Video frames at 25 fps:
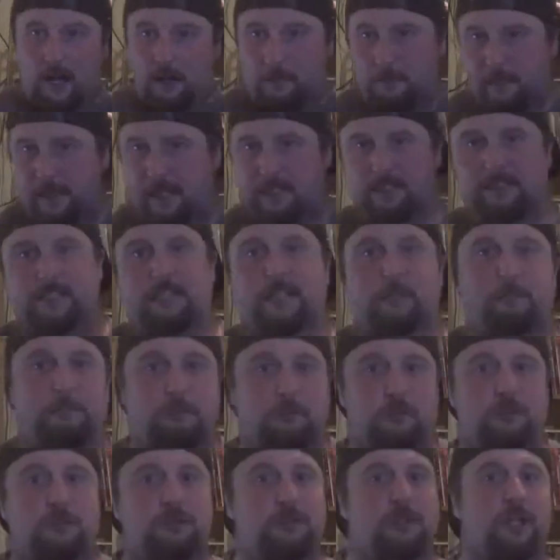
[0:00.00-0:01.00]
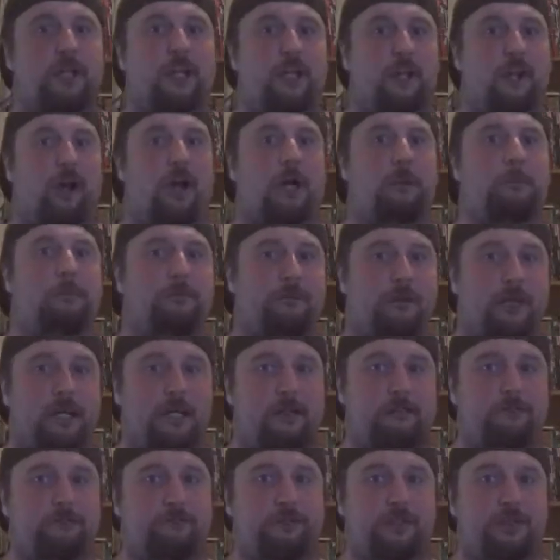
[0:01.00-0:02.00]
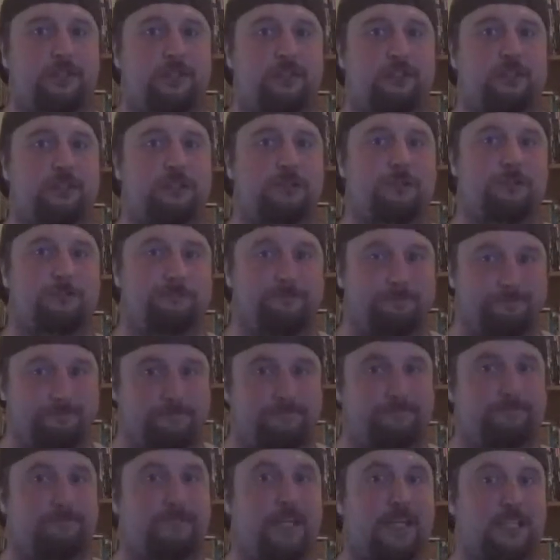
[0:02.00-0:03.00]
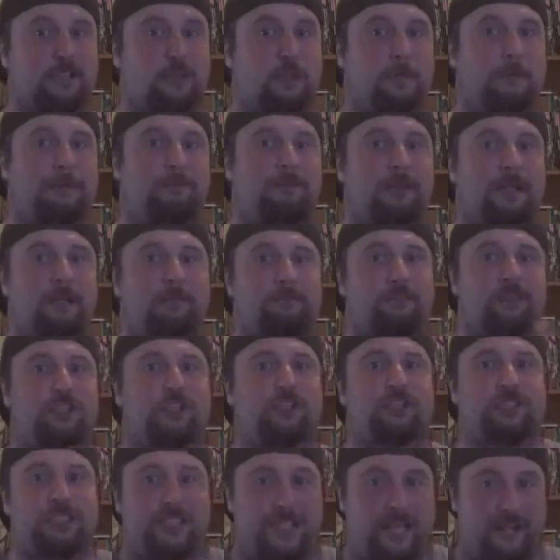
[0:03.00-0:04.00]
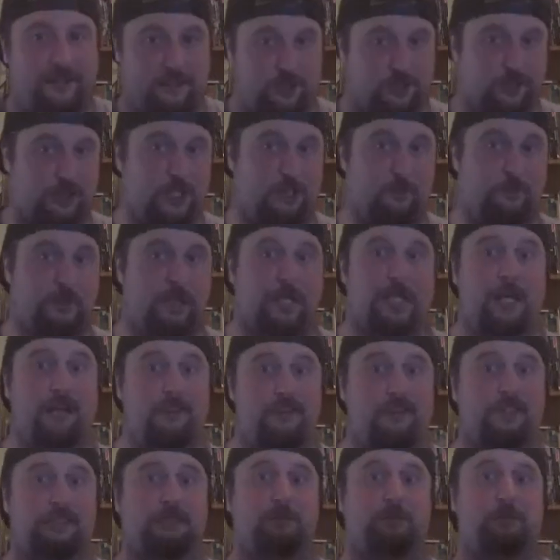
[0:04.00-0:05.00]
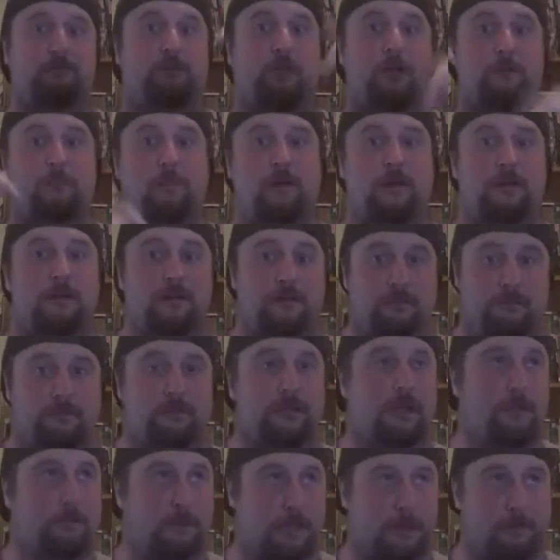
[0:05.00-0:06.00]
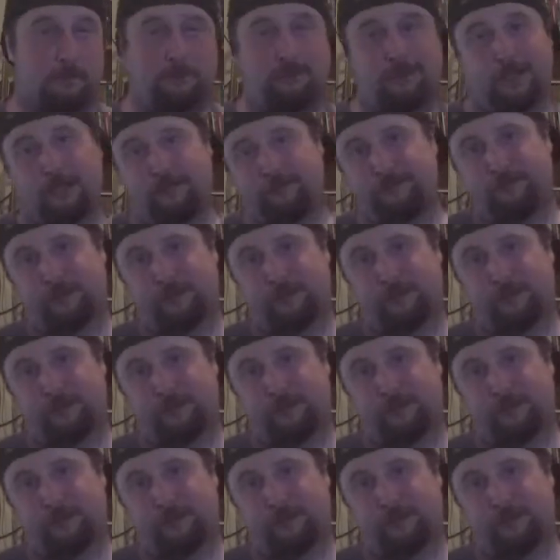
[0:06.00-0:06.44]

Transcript: my name's Nick Broughton, and I'm a random fish. Let's all be random fishes together, shall we? Hit that subscribe button and become a random